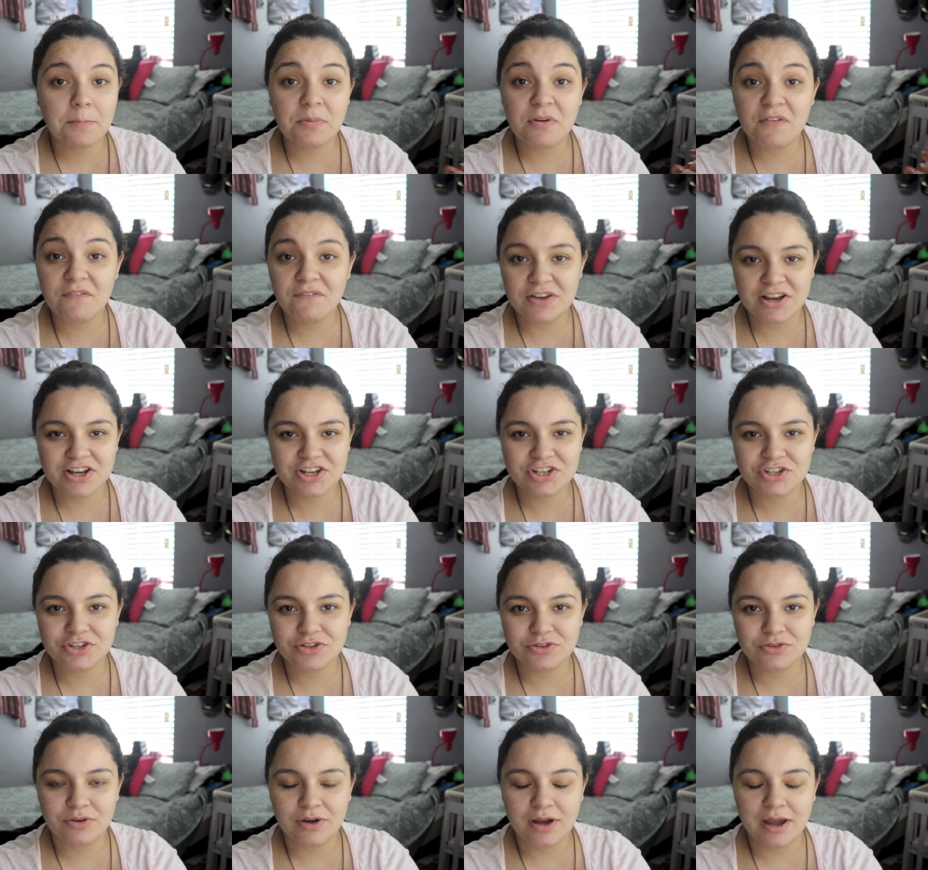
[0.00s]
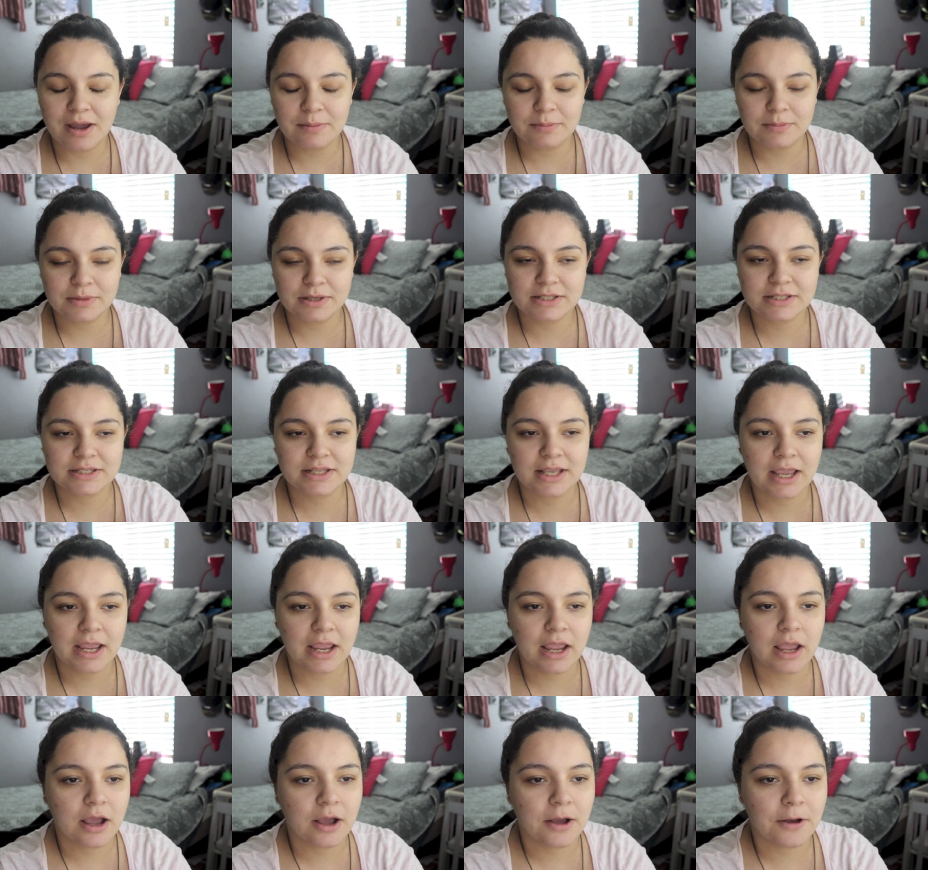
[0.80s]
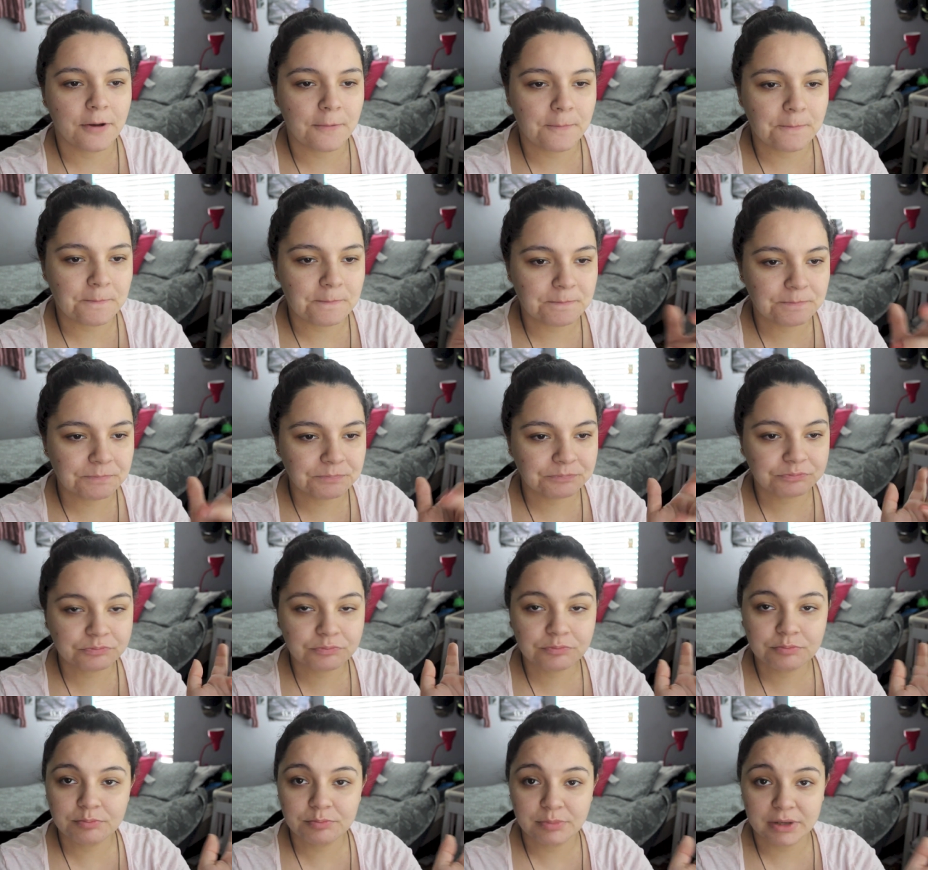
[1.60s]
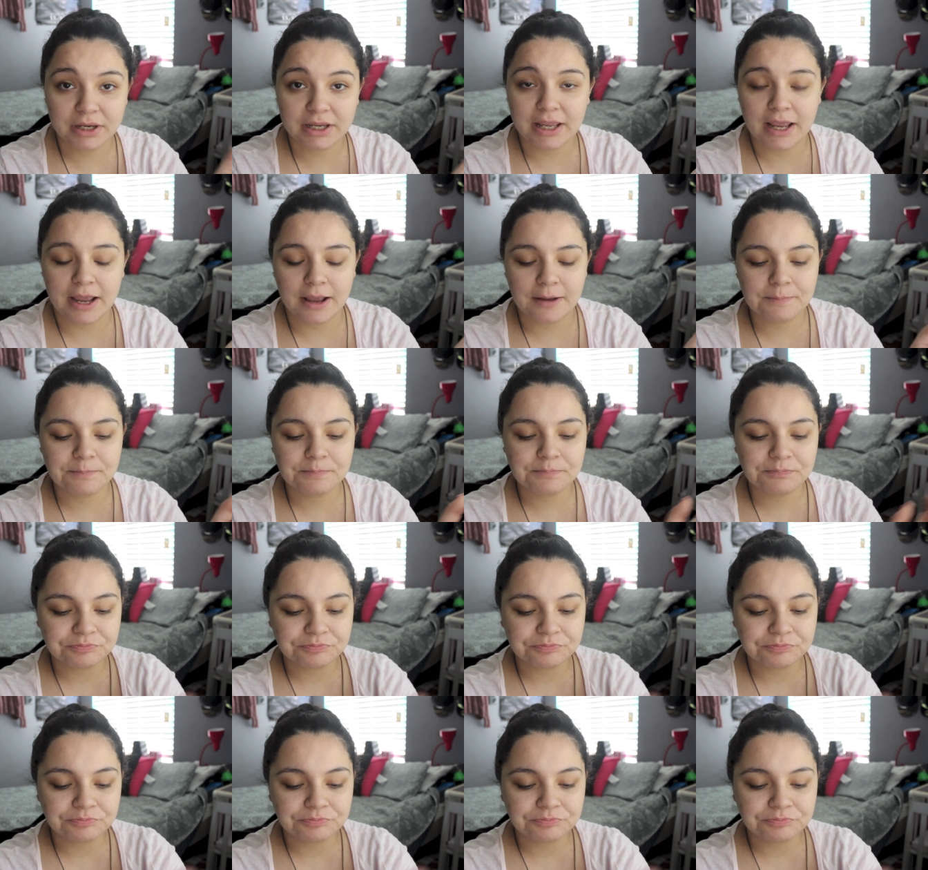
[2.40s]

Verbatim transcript: professional, I must say. Um but yeah,